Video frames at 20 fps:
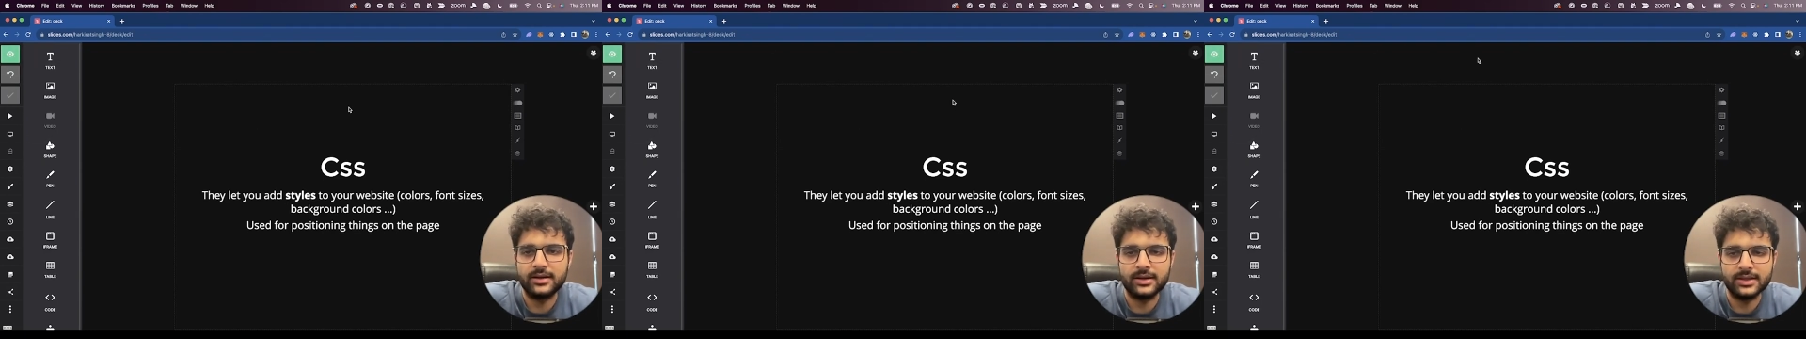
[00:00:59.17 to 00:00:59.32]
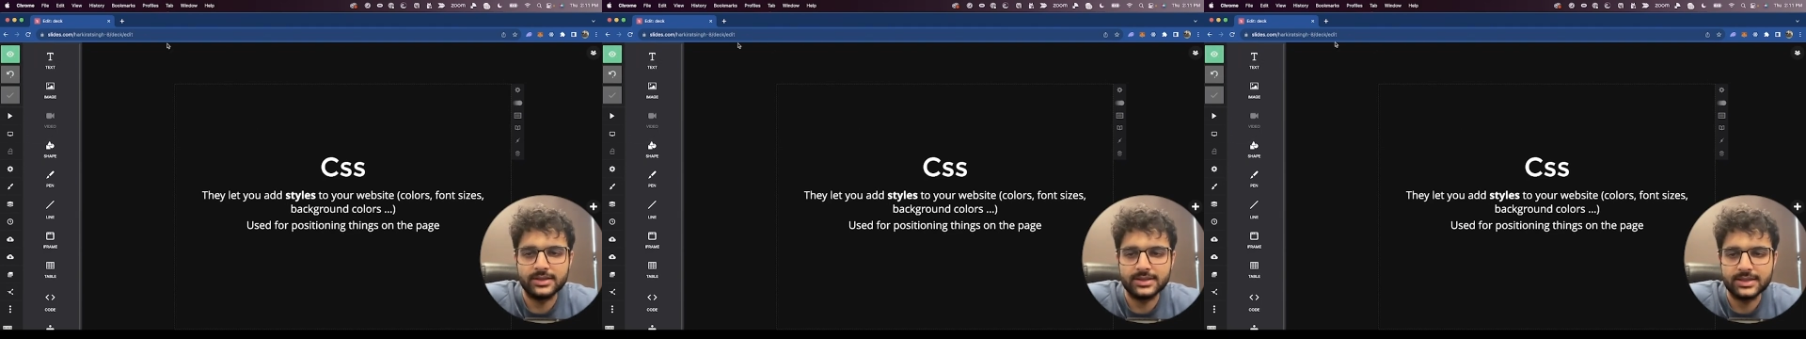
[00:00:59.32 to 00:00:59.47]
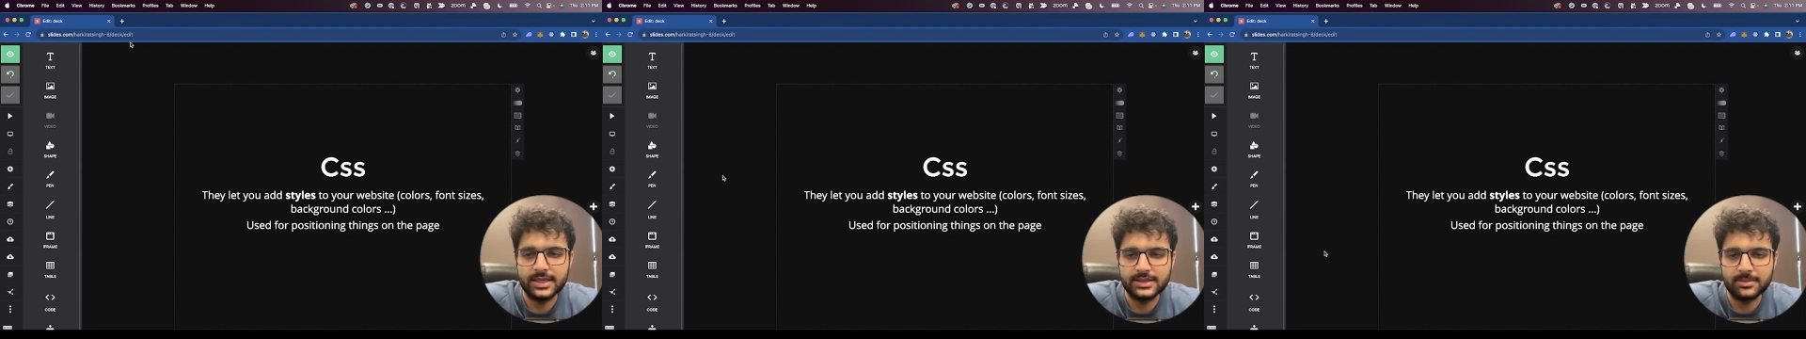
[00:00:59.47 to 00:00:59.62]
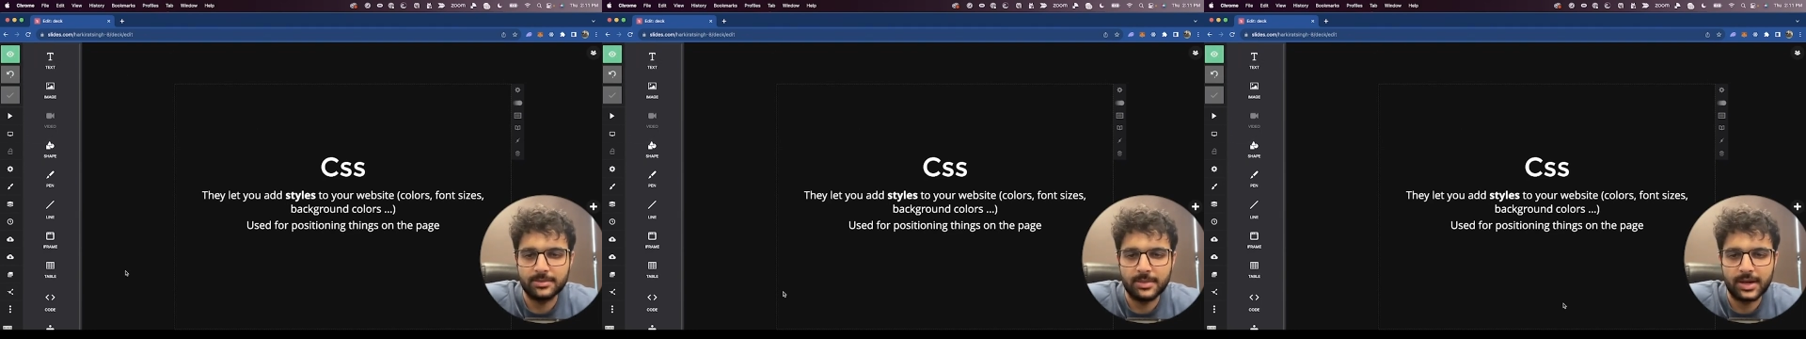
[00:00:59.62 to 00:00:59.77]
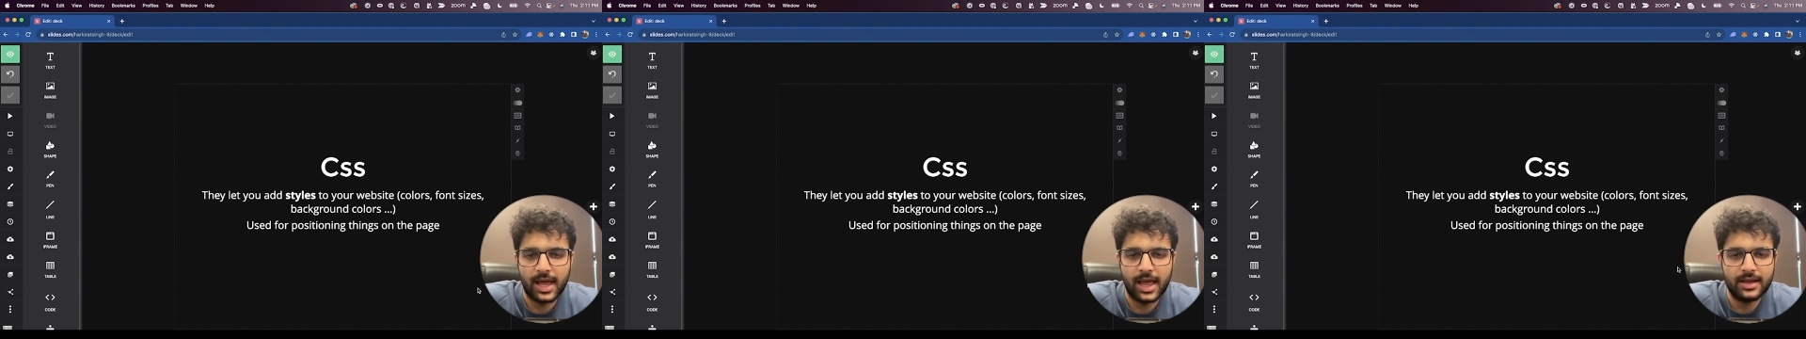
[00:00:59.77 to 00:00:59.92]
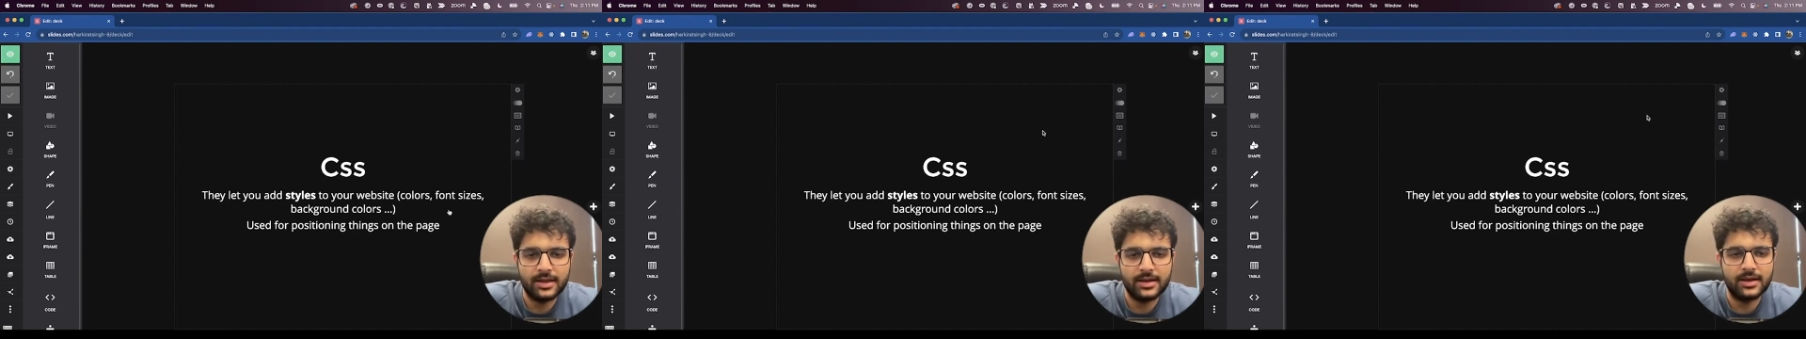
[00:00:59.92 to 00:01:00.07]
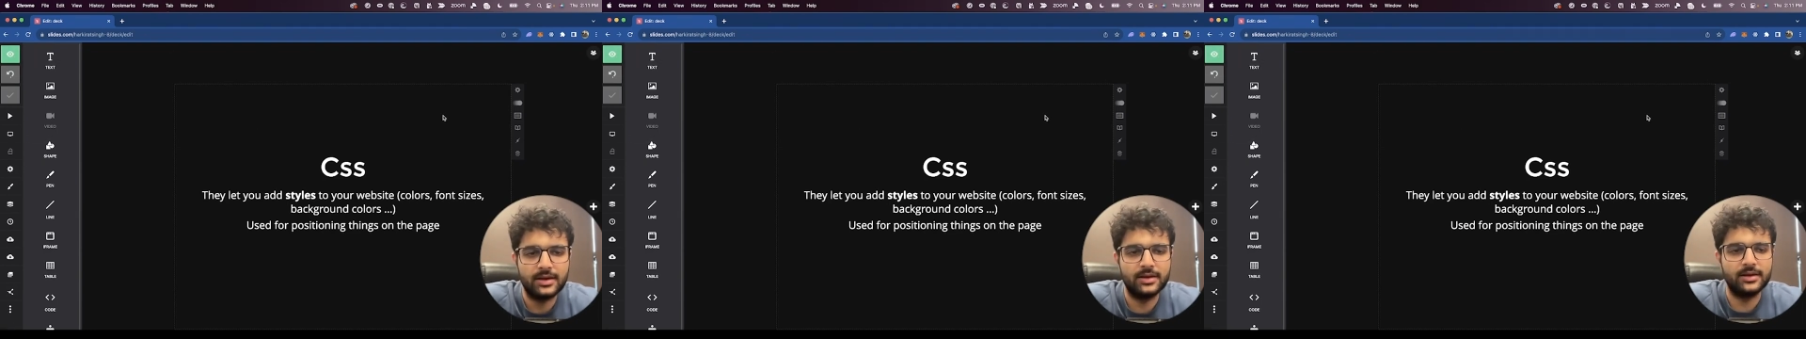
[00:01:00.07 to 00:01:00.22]
This has a
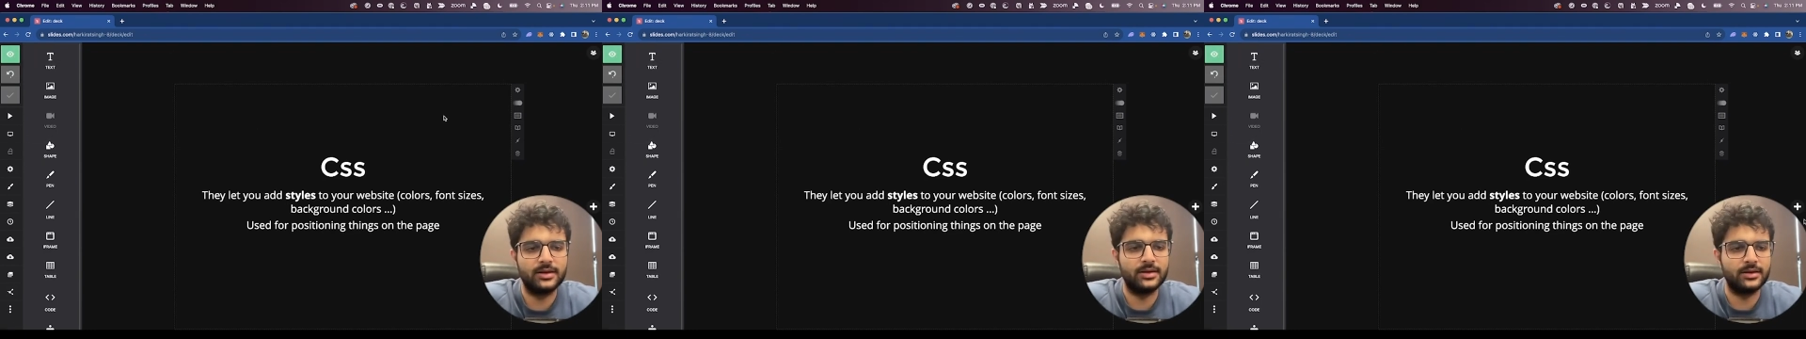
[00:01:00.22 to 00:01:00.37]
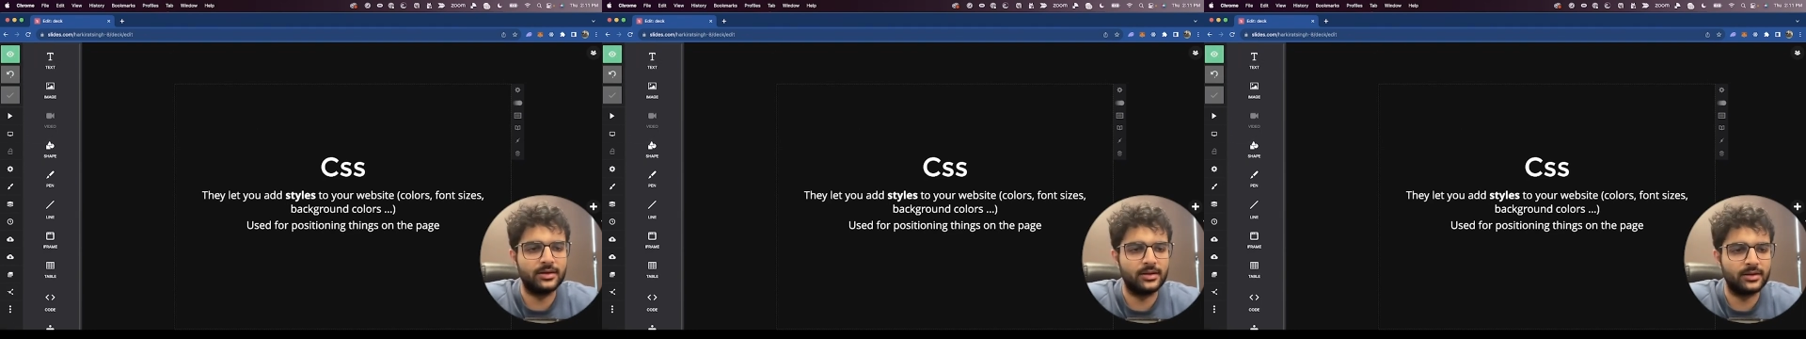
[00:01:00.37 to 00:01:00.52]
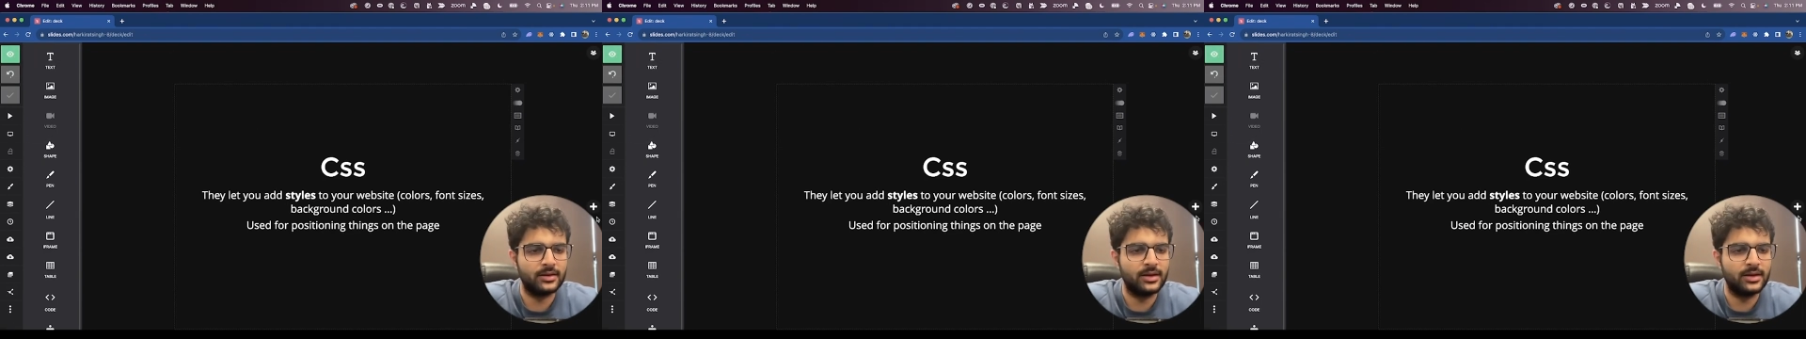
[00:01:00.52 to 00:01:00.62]
black color here.